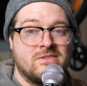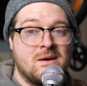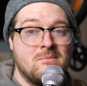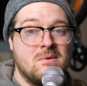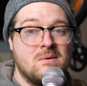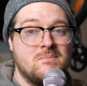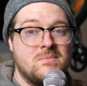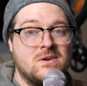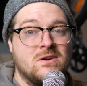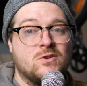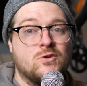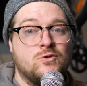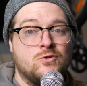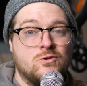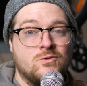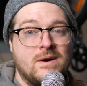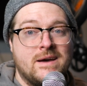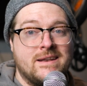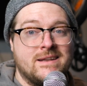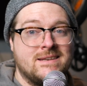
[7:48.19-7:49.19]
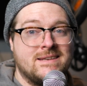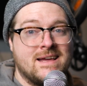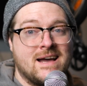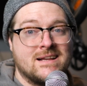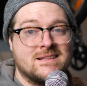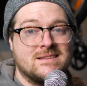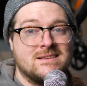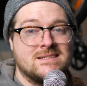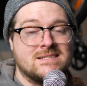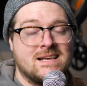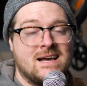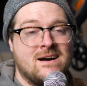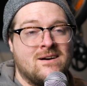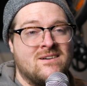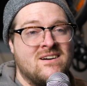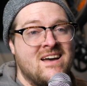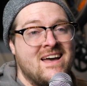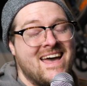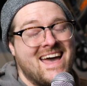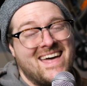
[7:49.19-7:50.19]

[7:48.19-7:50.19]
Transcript: That might be a cool way to deck this out.